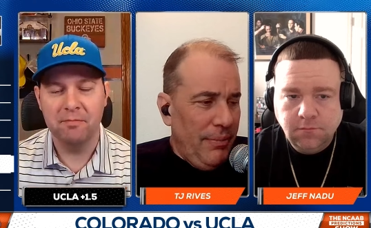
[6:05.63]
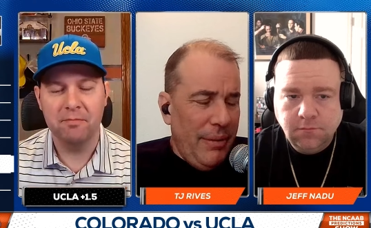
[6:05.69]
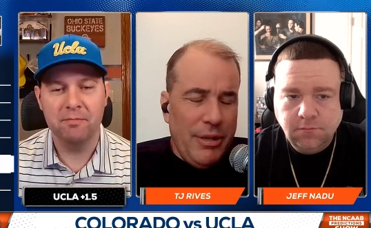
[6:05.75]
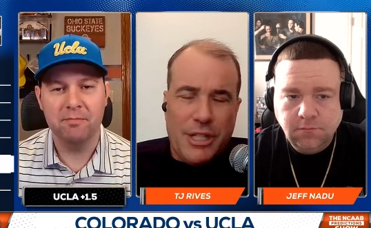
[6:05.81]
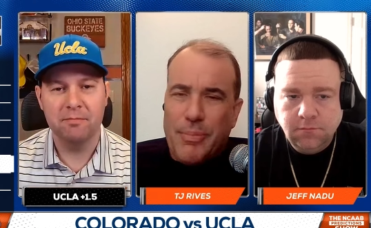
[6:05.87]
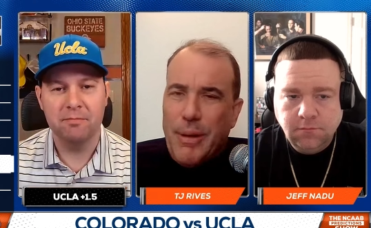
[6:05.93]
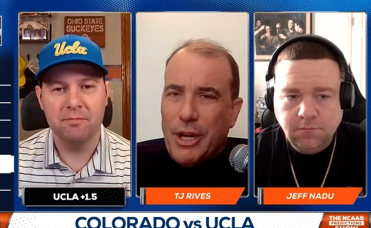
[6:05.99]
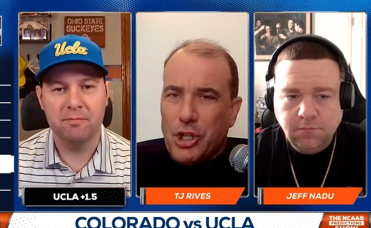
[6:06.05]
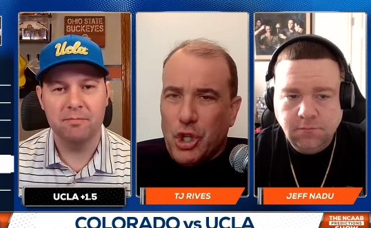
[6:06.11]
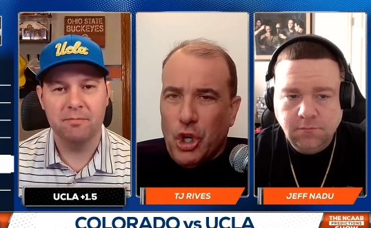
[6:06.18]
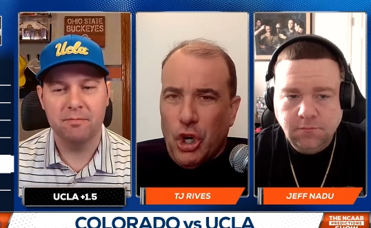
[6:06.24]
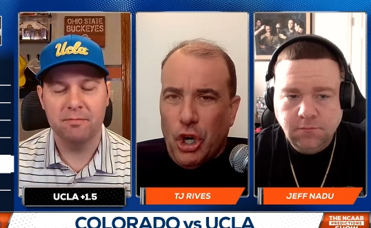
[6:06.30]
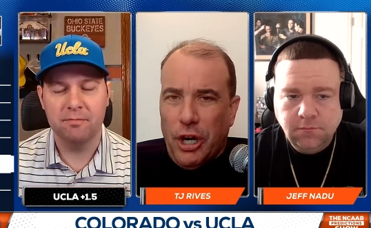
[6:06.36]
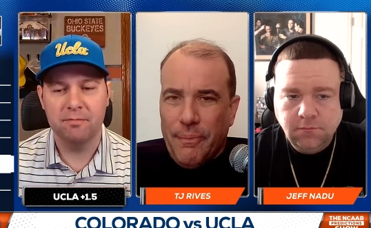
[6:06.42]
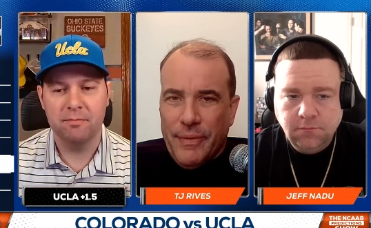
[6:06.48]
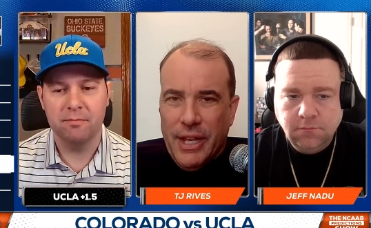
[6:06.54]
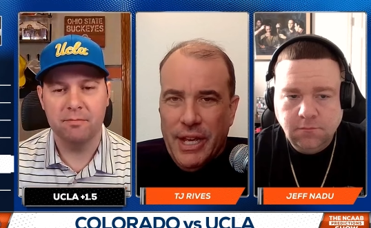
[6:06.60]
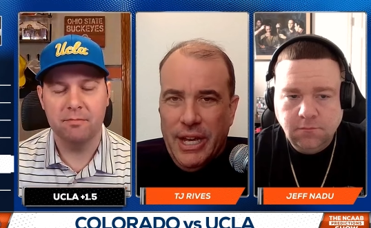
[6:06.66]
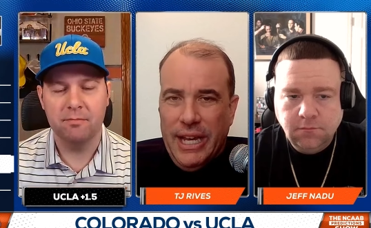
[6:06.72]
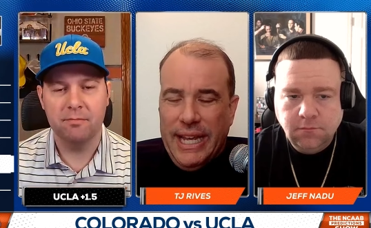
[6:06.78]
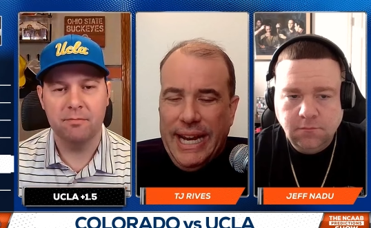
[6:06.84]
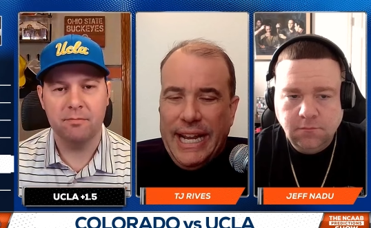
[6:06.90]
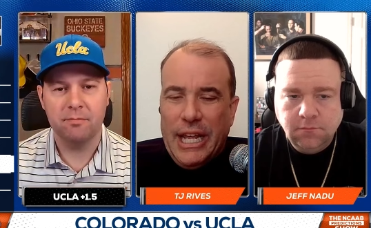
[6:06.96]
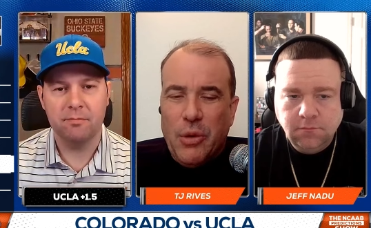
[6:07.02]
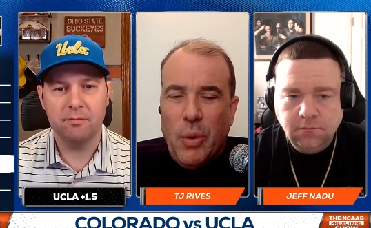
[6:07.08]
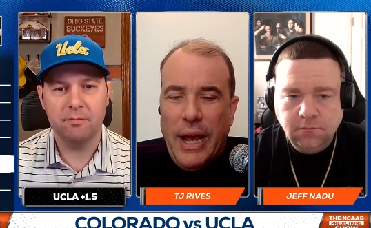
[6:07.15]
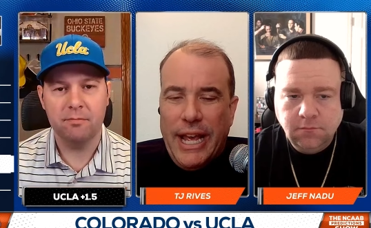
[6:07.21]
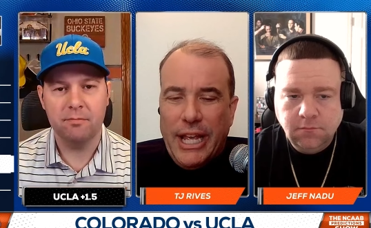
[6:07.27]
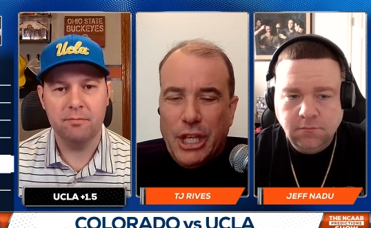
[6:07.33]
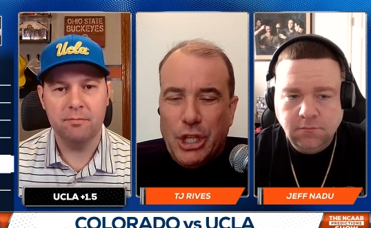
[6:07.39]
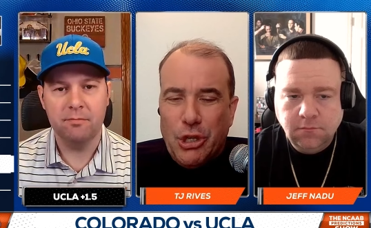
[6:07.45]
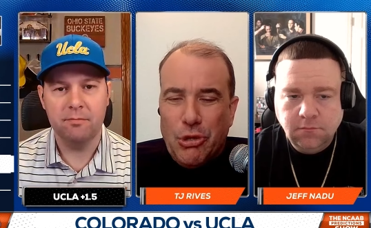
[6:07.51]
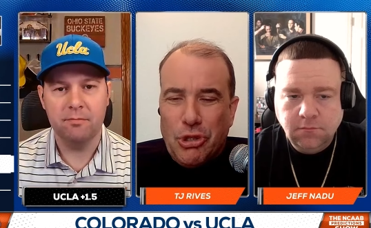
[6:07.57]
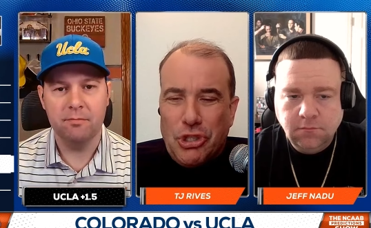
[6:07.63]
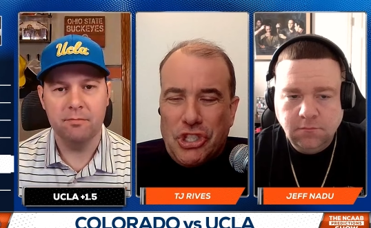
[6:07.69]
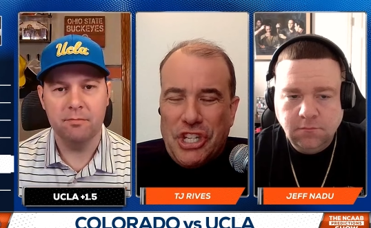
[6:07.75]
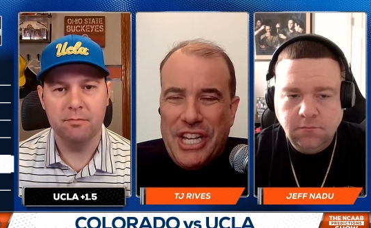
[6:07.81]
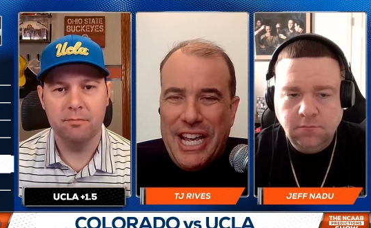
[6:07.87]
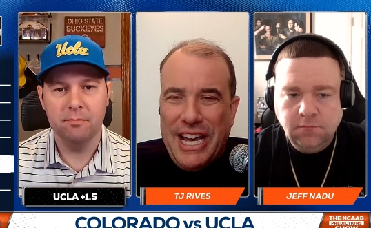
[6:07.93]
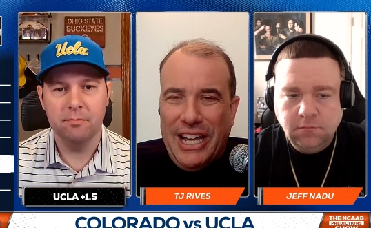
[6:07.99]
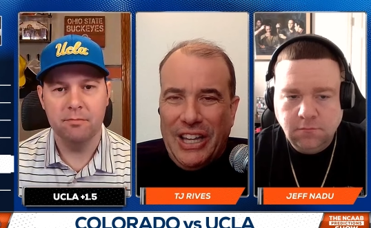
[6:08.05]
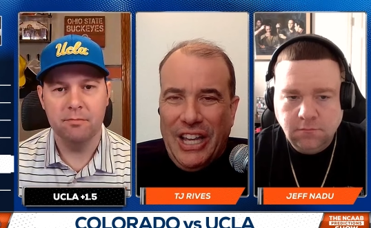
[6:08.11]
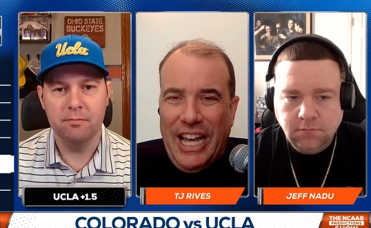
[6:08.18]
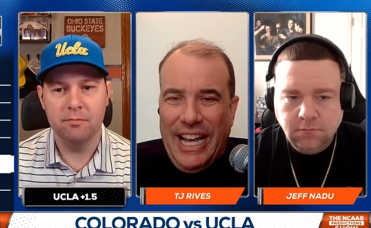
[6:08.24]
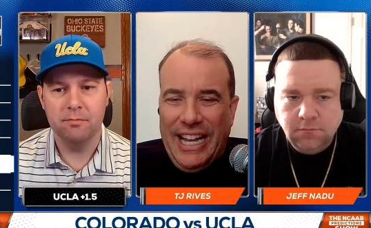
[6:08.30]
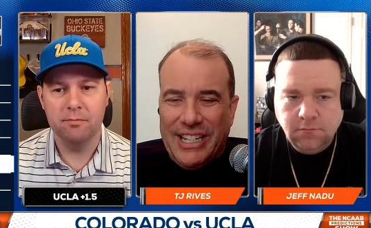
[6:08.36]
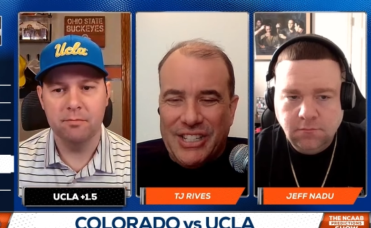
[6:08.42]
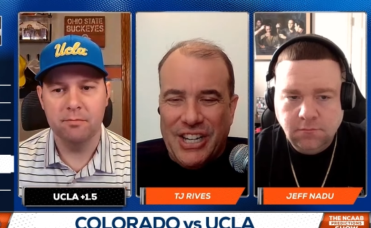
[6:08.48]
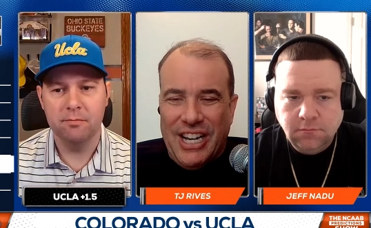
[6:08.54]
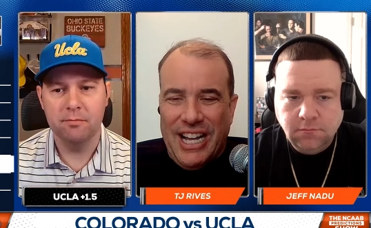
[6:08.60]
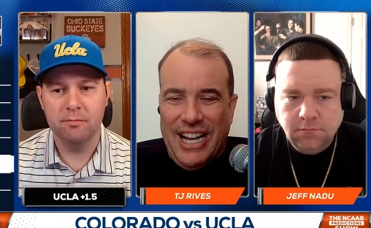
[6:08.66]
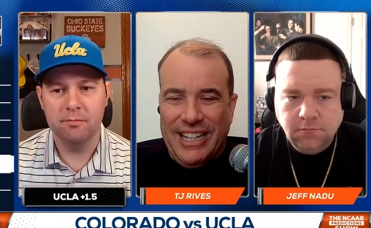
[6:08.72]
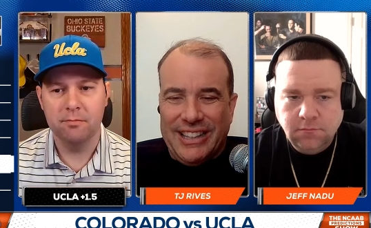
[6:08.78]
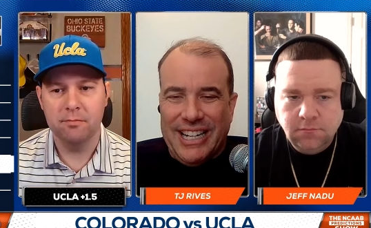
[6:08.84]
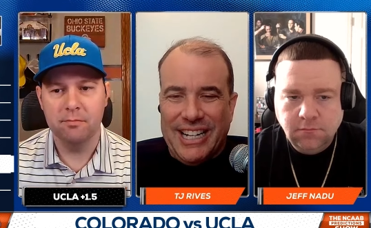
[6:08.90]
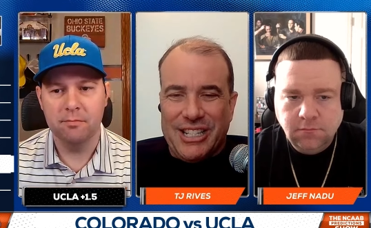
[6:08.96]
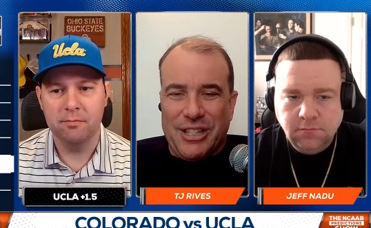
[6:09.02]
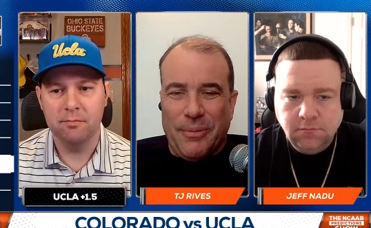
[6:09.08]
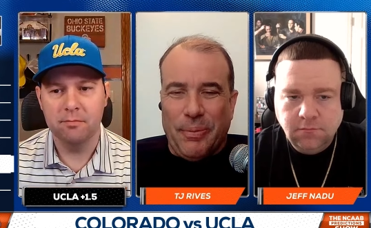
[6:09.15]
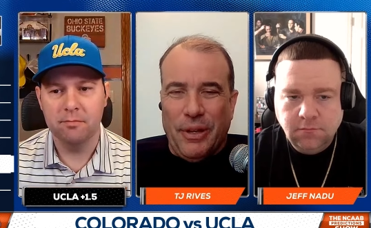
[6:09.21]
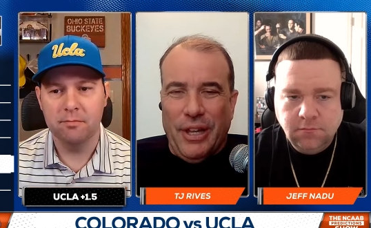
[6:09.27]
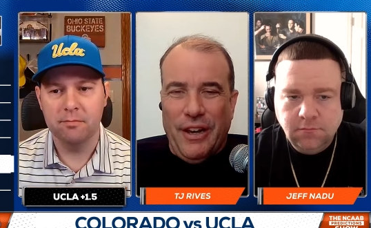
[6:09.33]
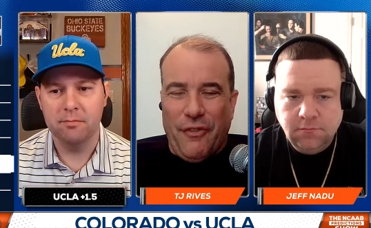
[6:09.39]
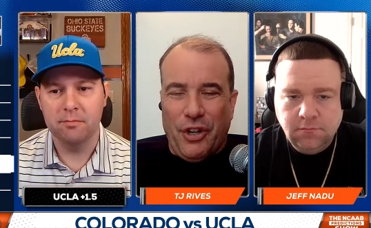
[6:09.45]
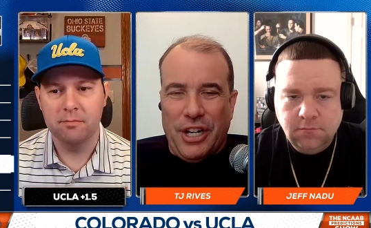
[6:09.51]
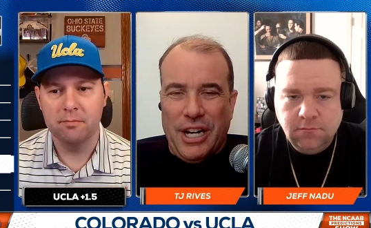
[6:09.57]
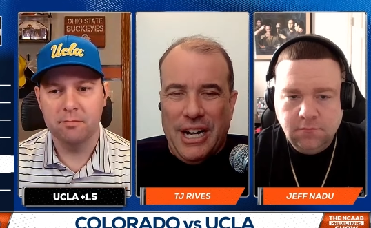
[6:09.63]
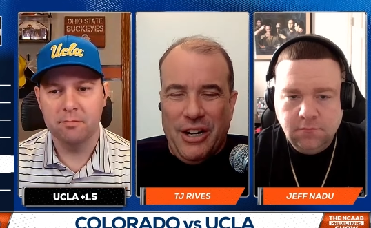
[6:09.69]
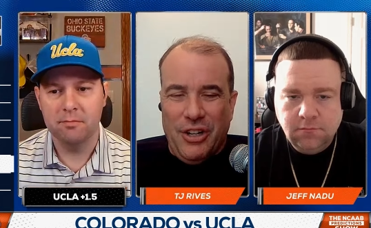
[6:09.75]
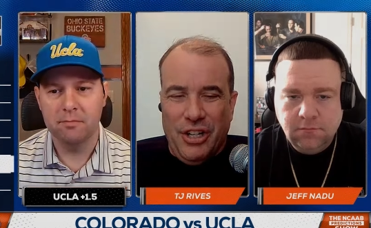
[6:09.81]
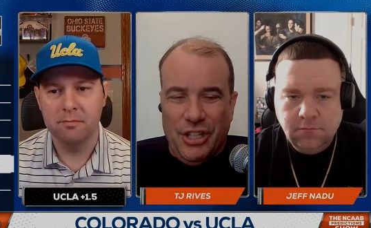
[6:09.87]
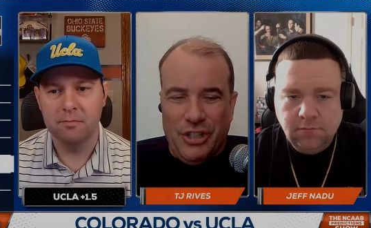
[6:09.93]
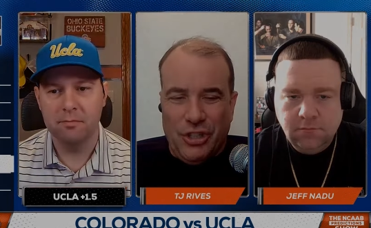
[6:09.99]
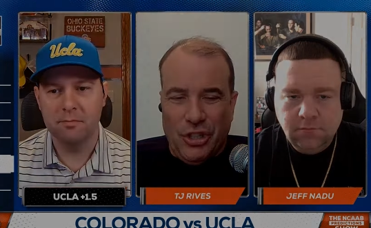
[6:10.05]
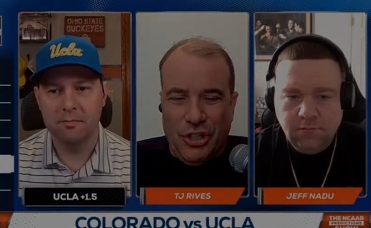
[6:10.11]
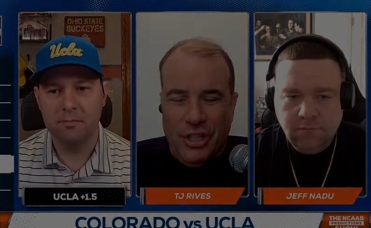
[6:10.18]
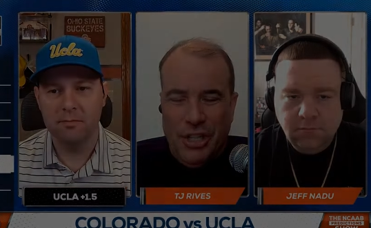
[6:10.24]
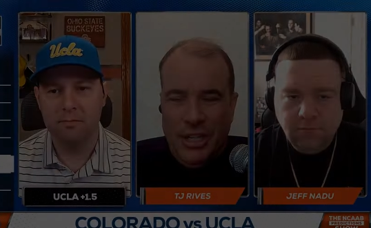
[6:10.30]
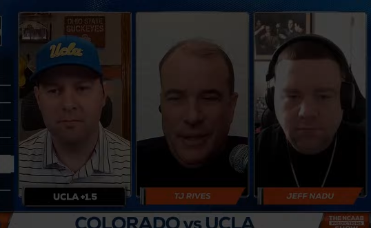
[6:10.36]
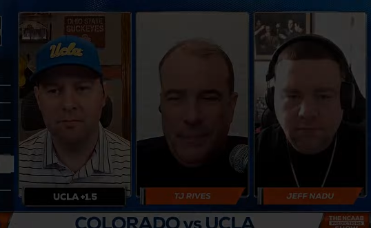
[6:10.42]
Speaker 1: Maybe it's my charm. Anyway, UCLA tonight. That's the play for Kyle Hunter.